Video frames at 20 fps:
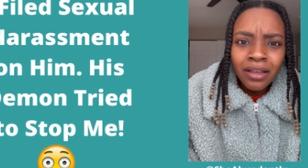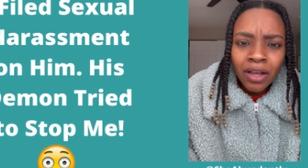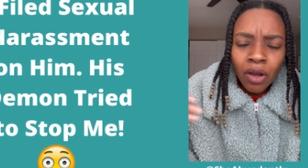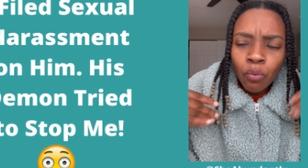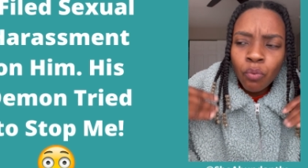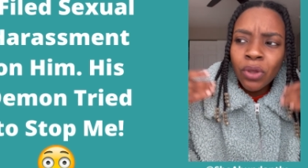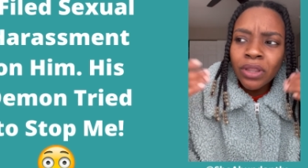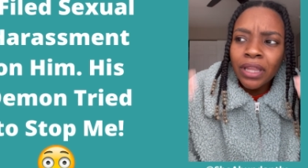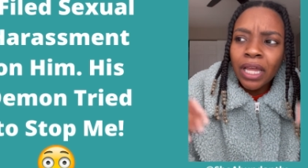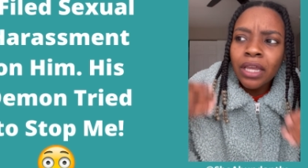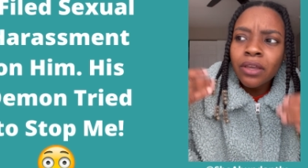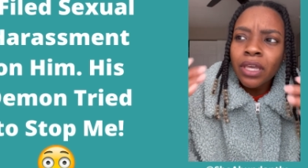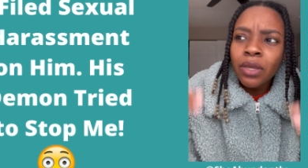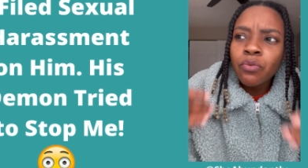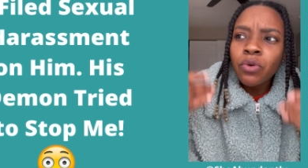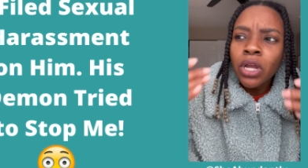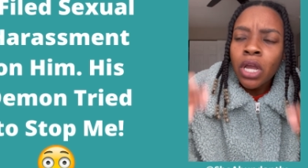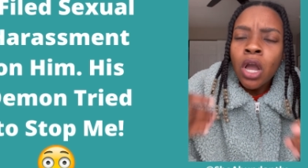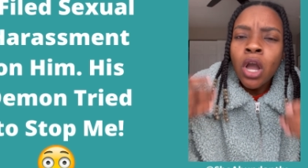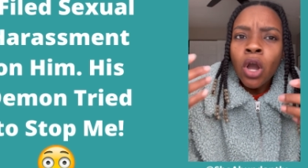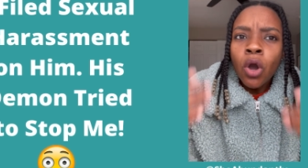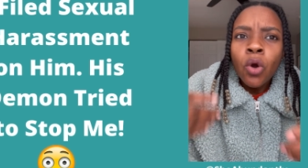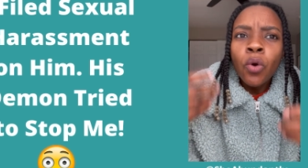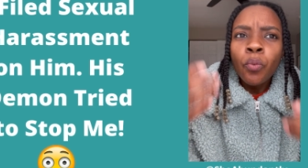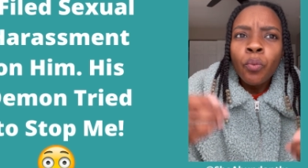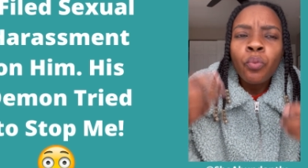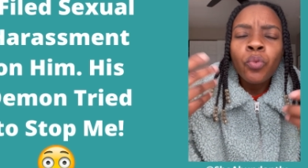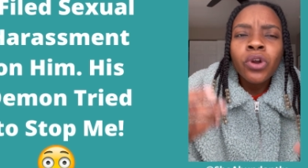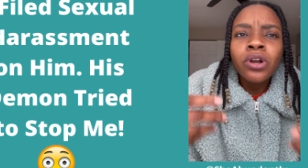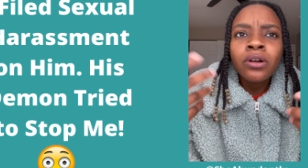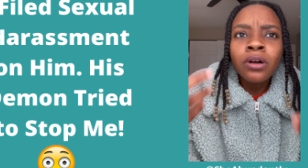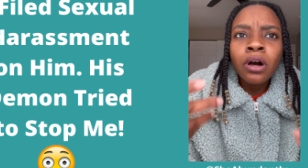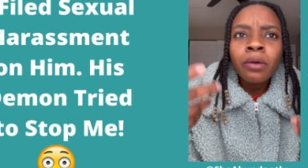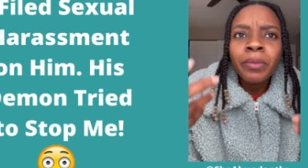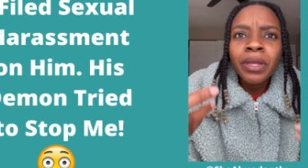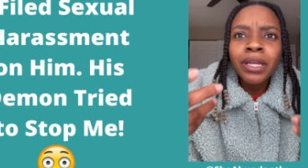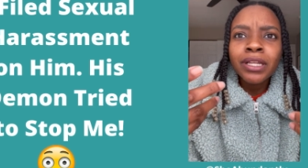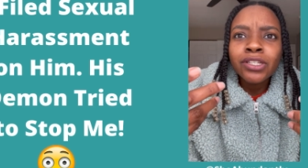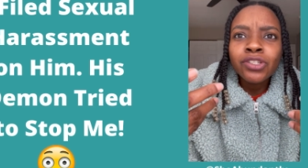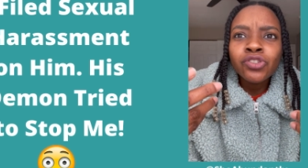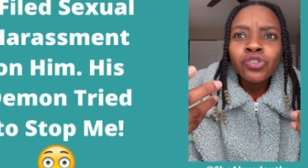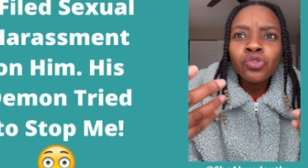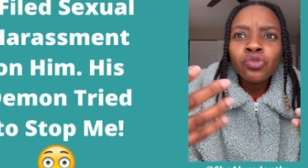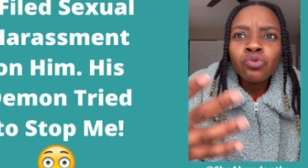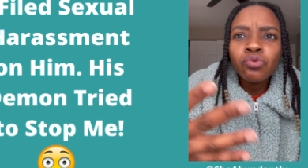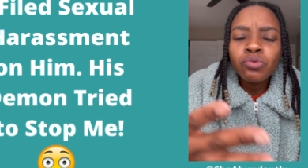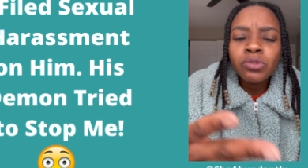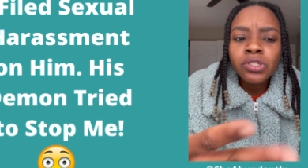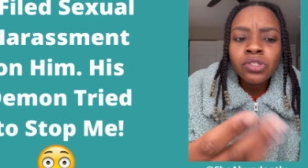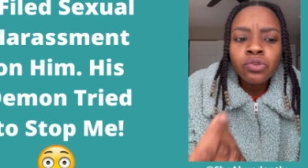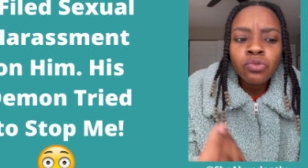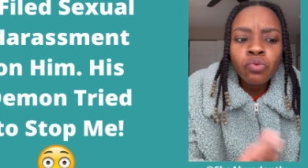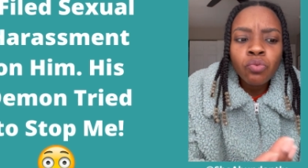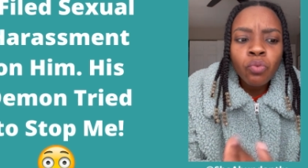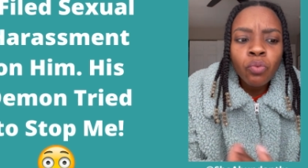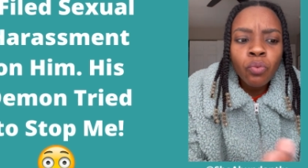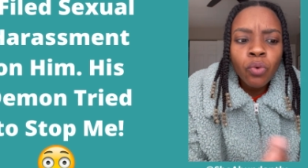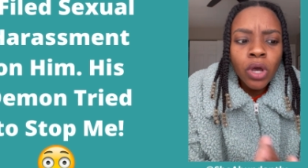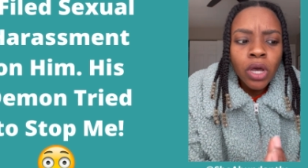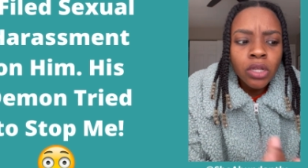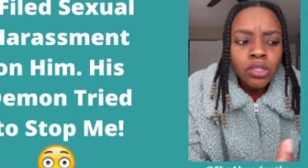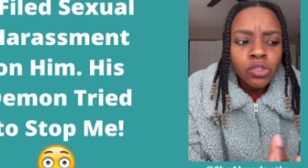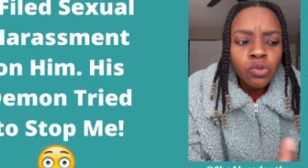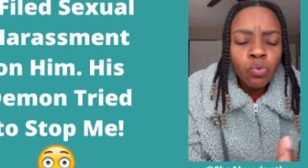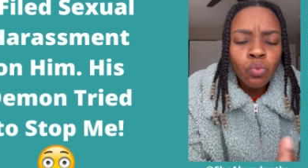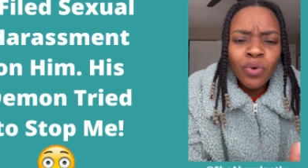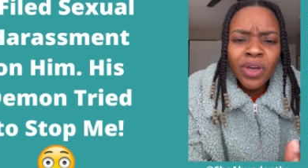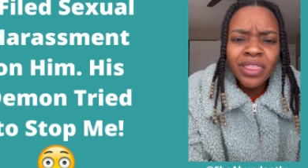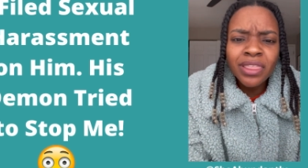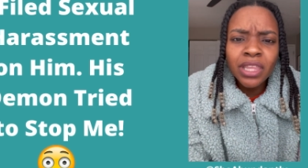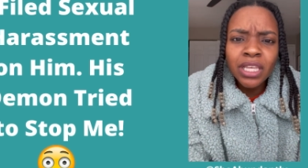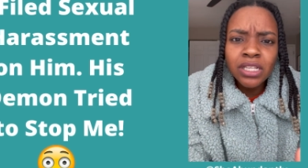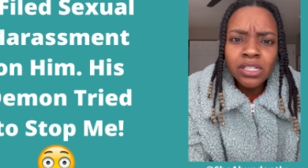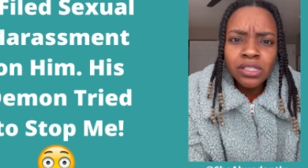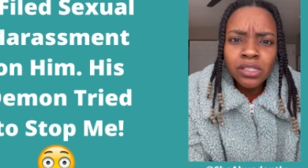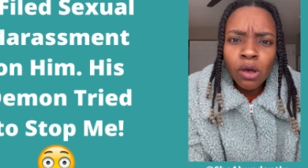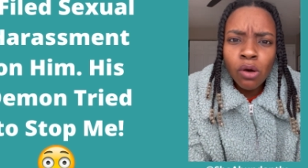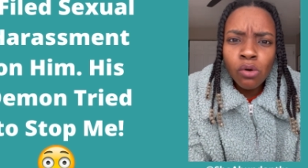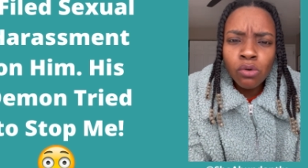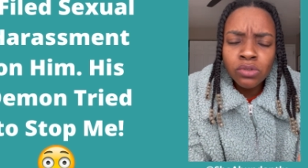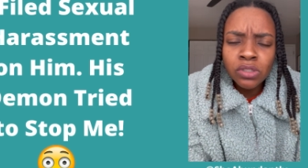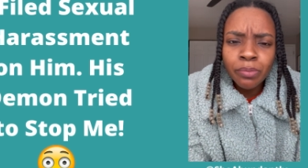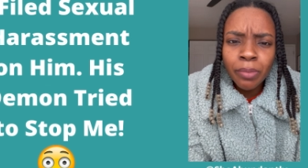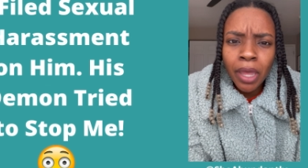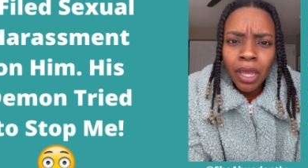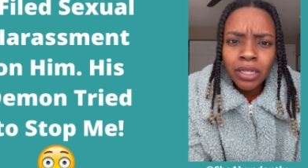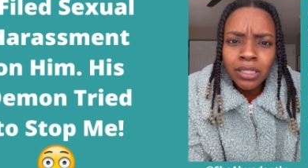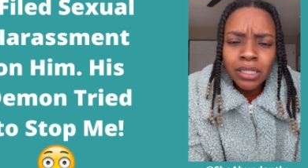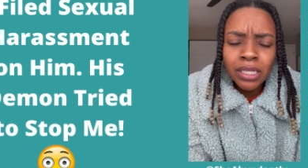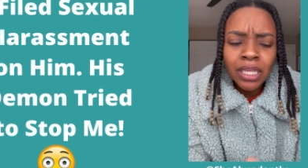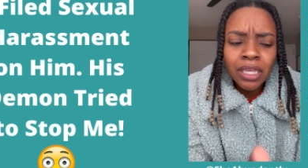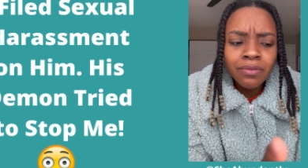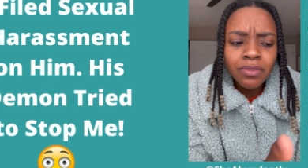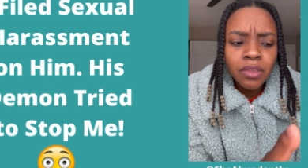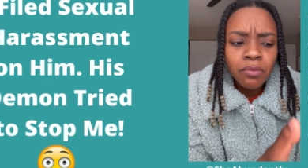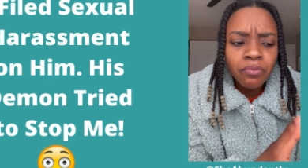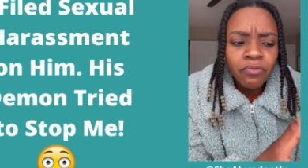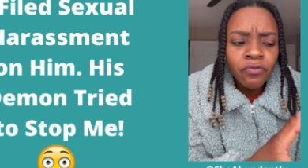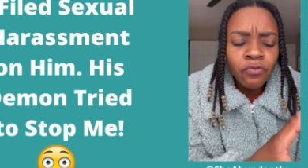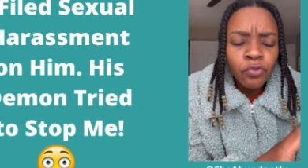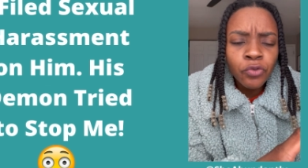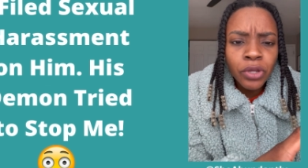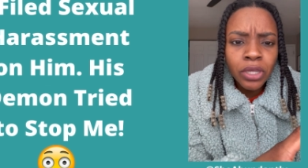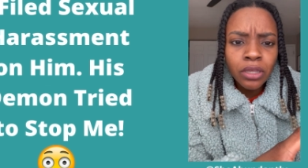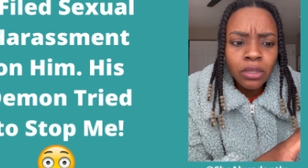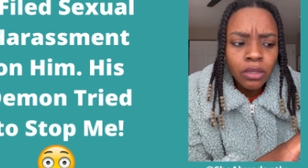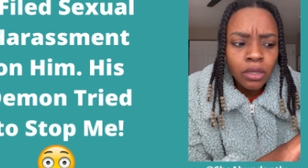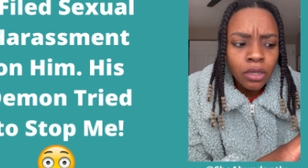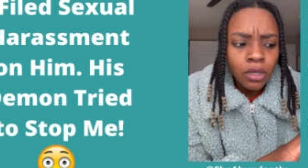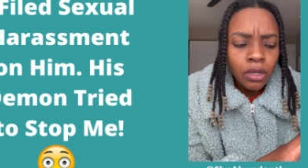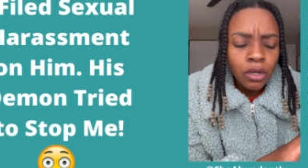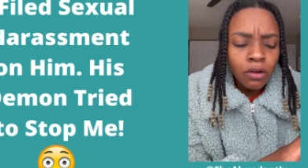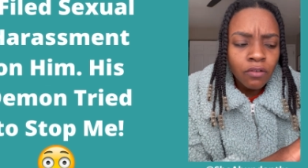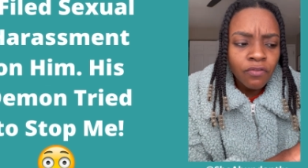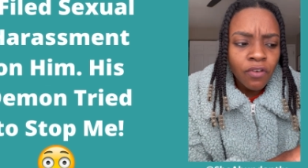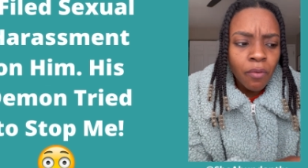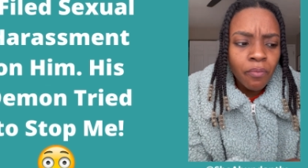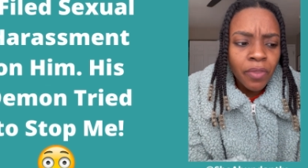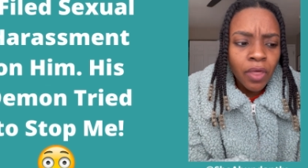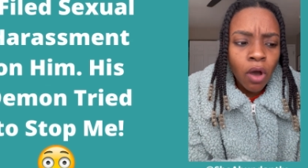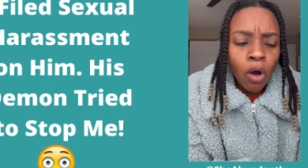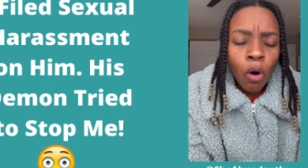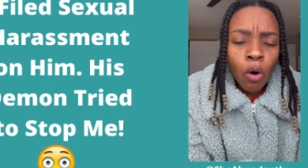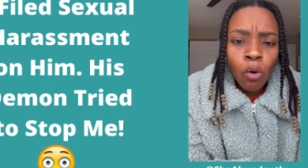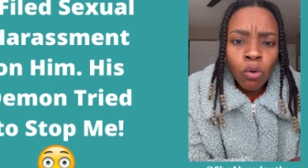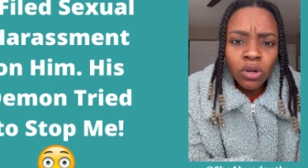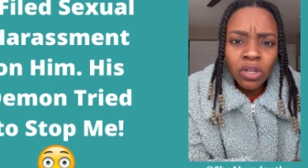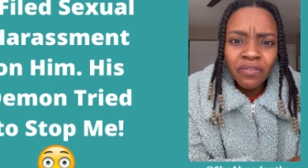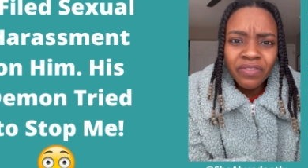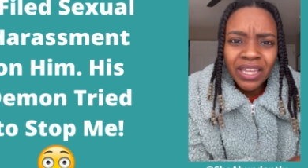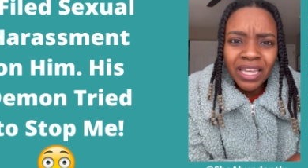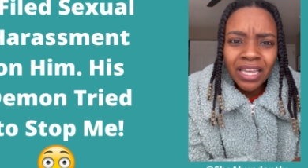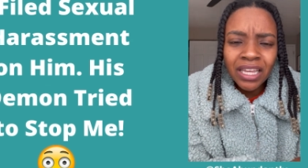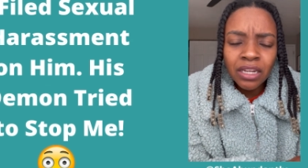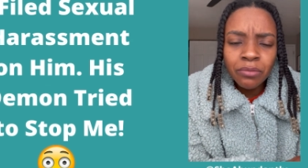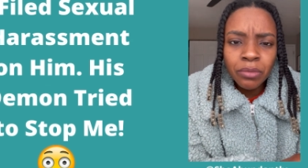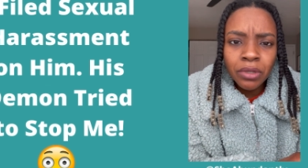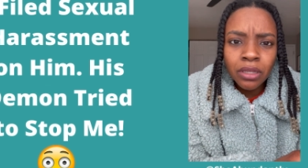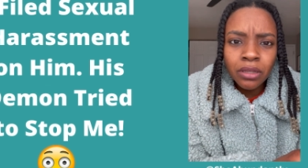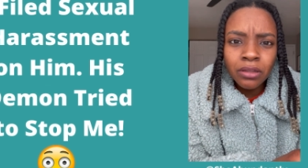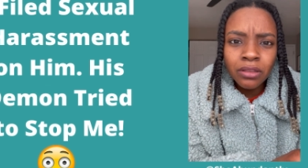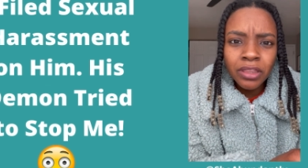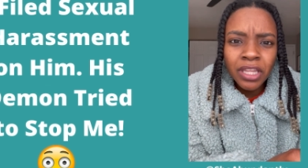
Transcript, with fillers: With like, he, we're coming to, to, to win these souls back, to get them free from the hold of the enemy.